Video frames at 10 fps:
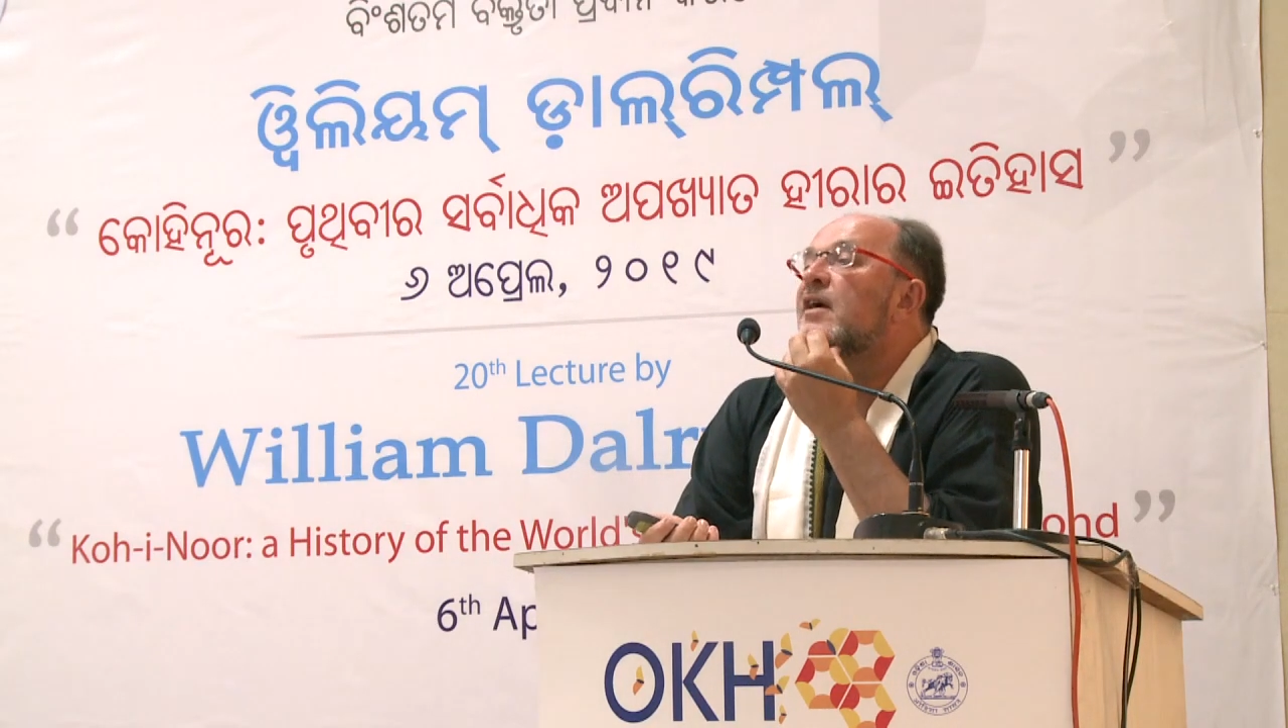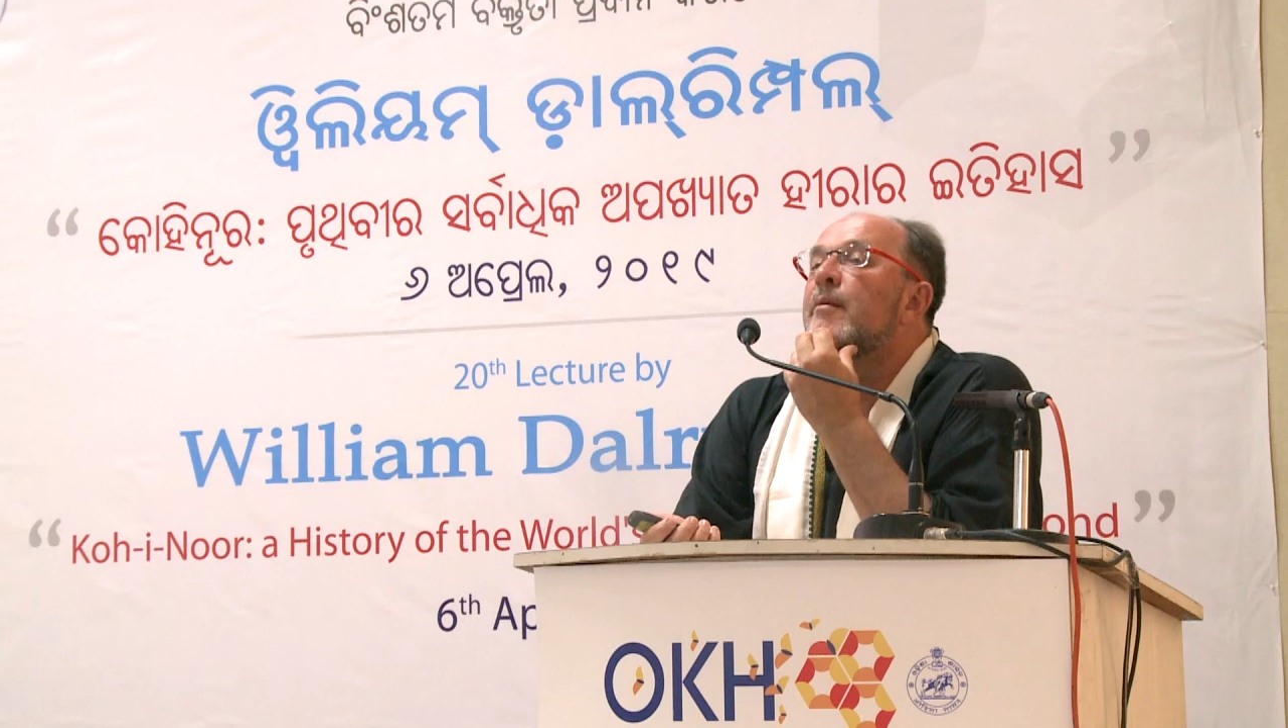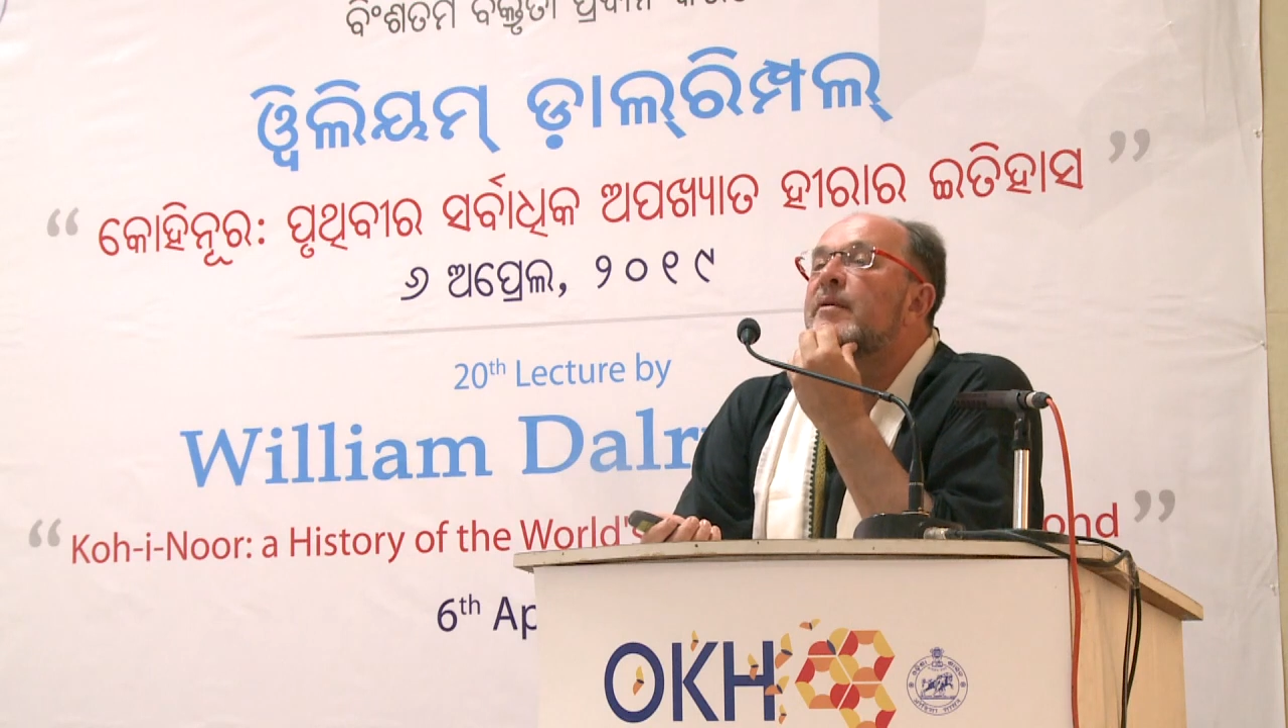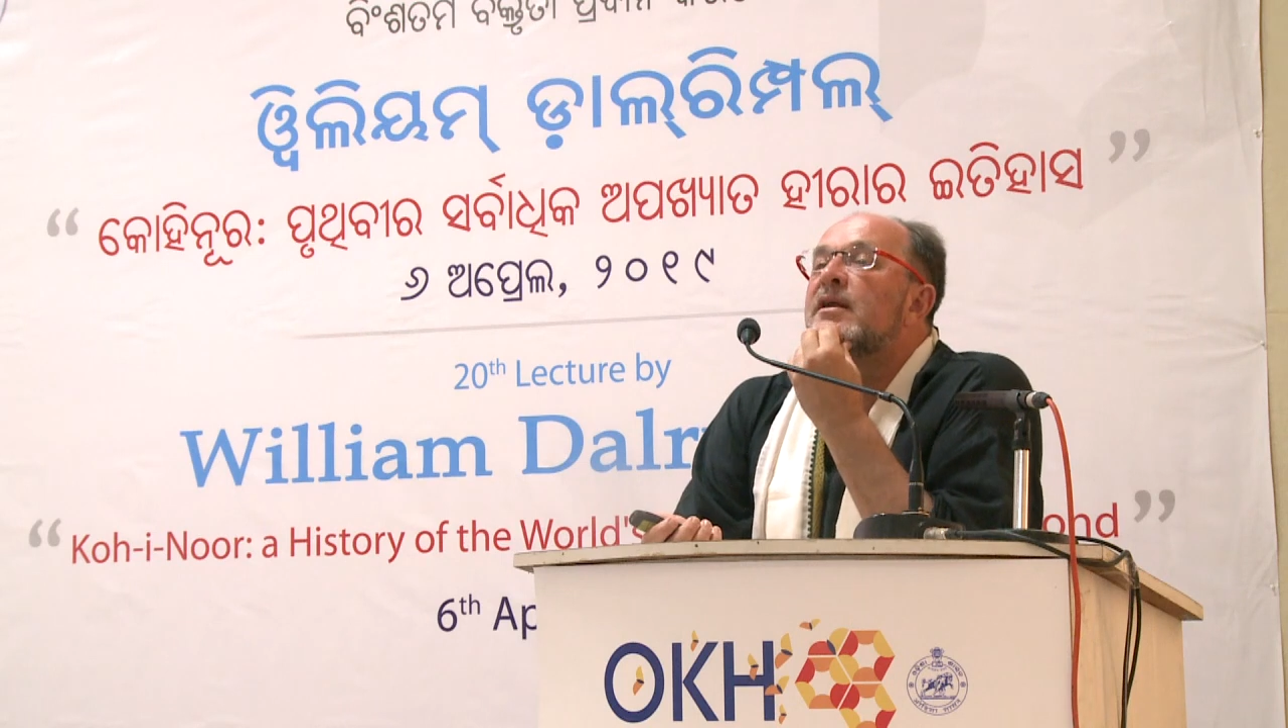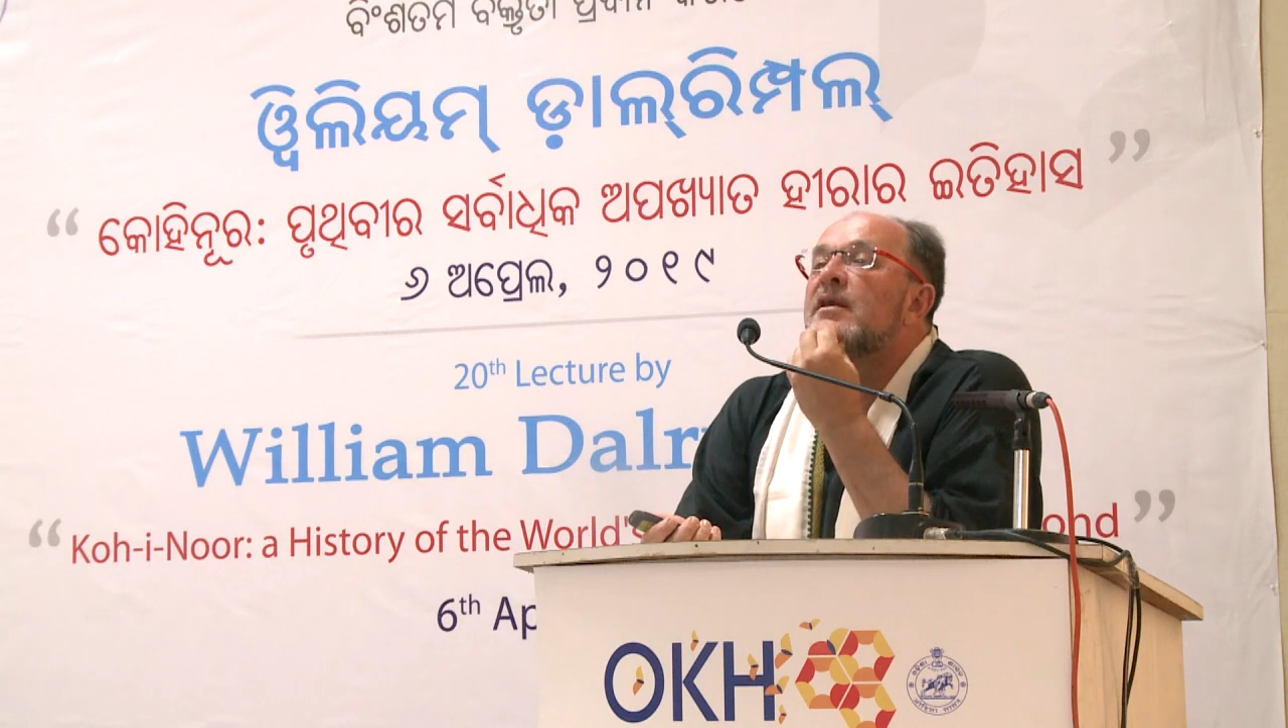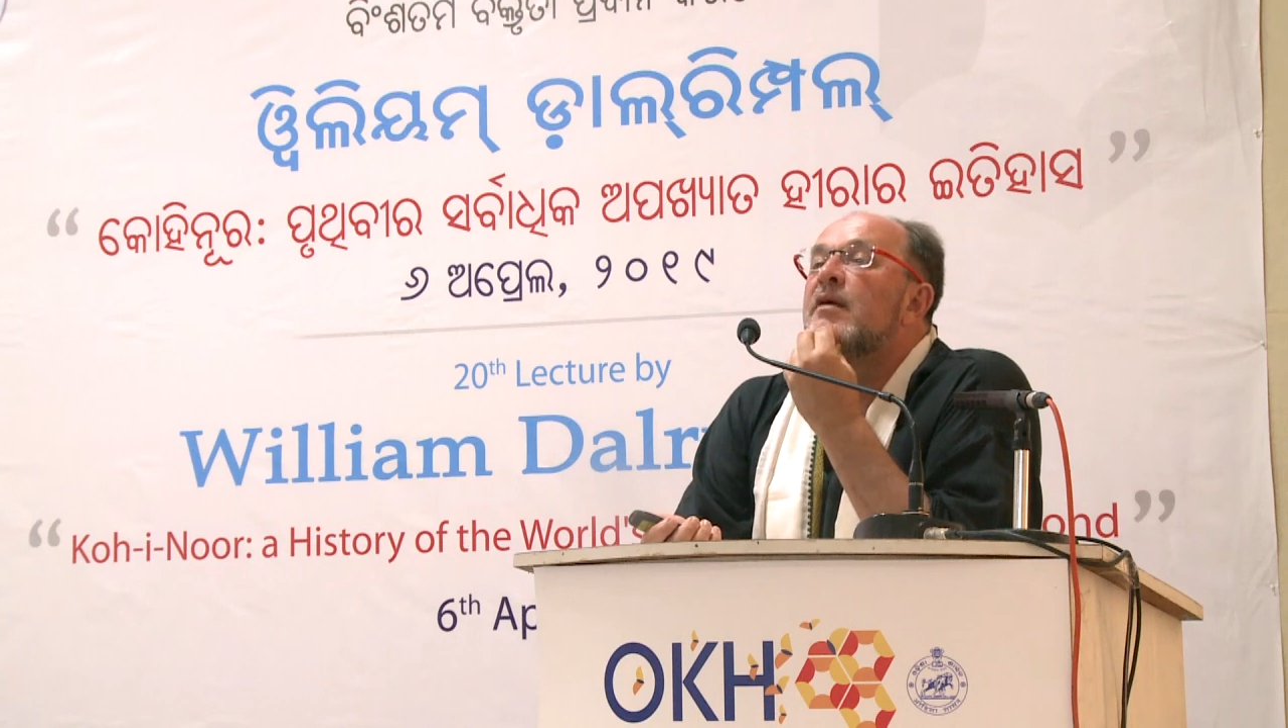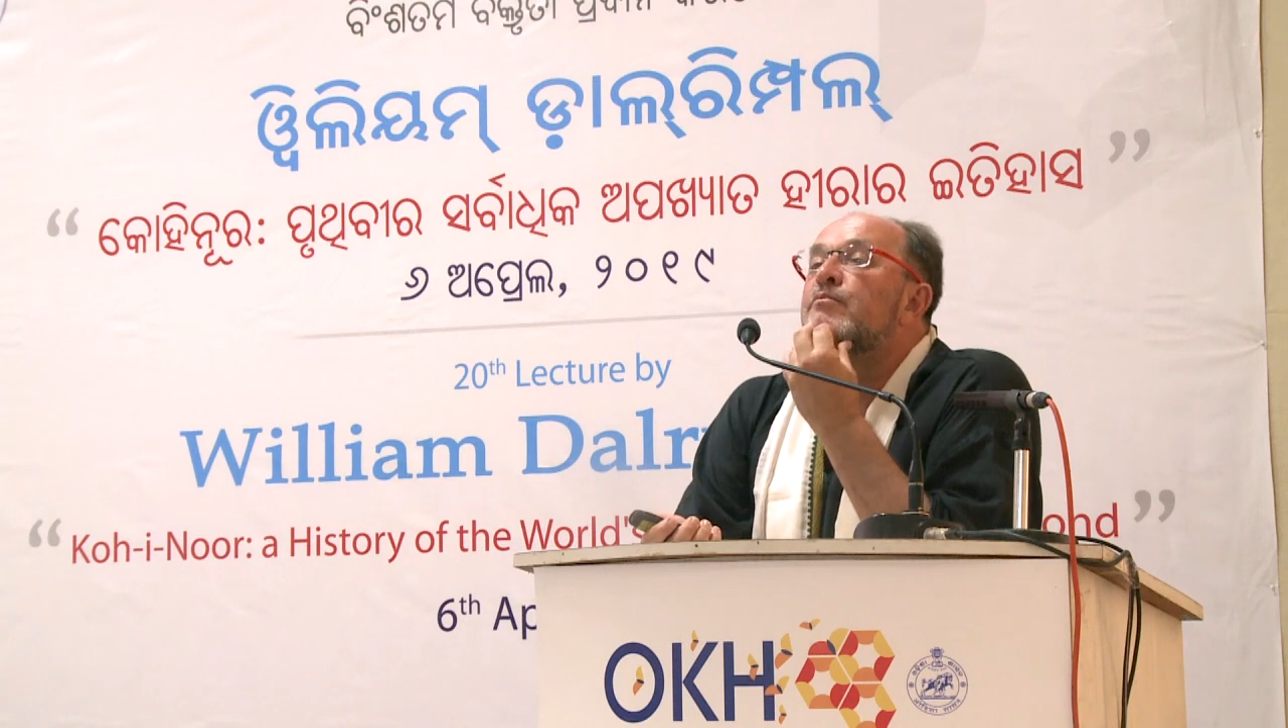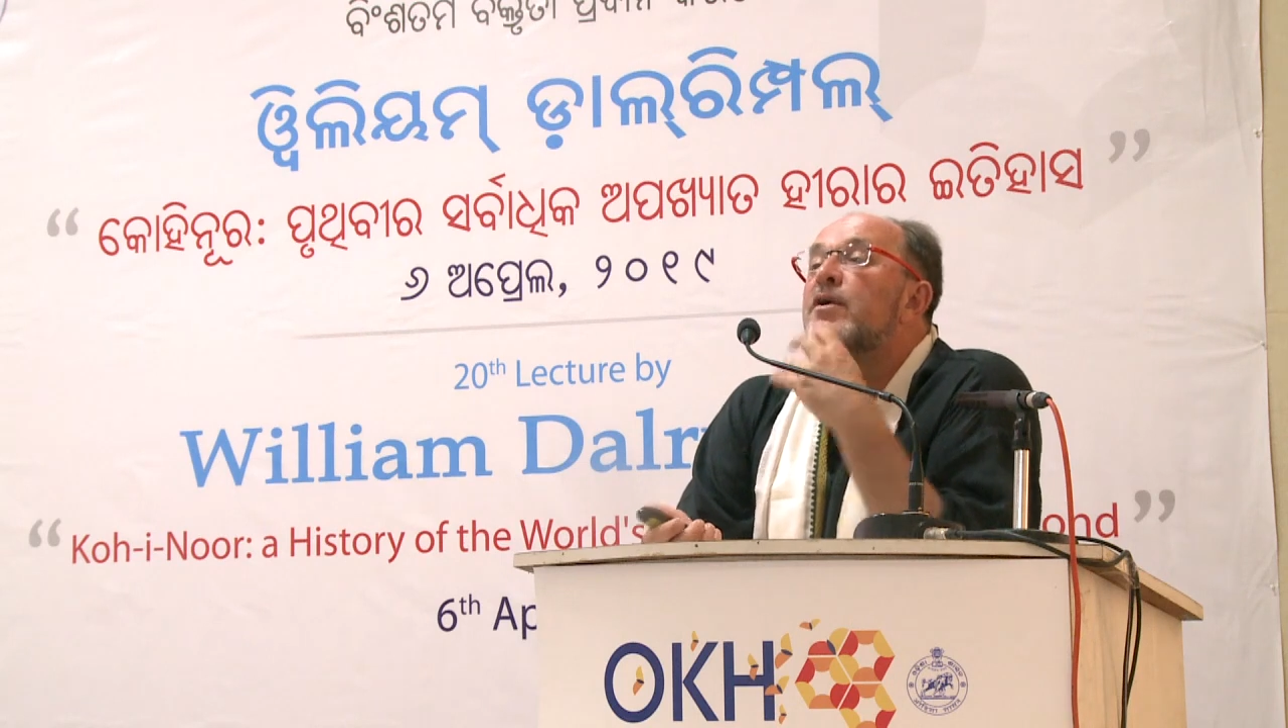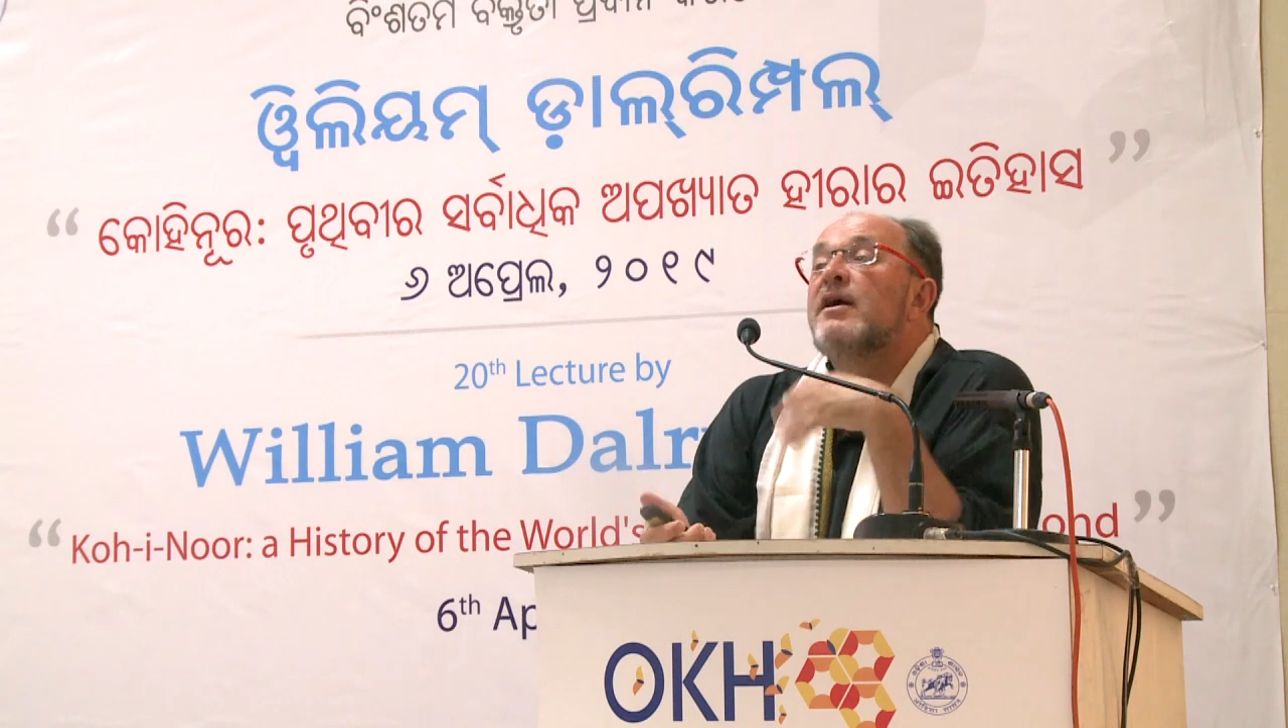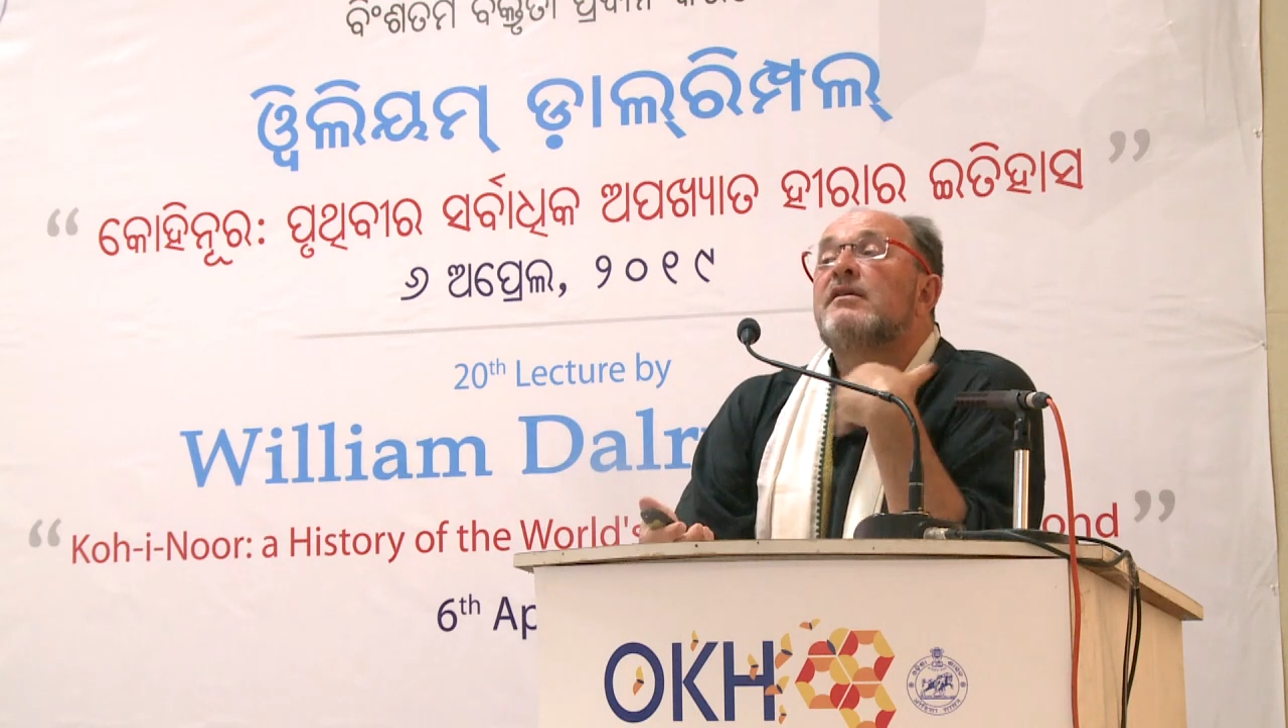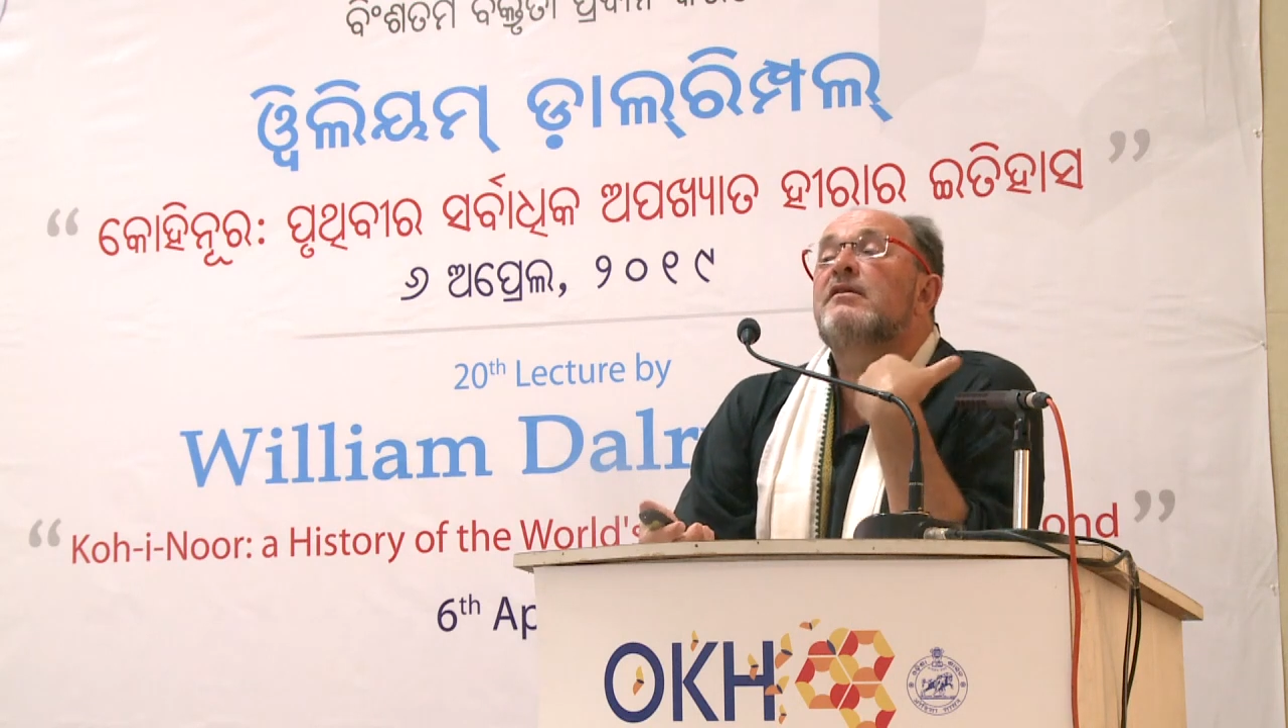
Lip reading: come in and bring a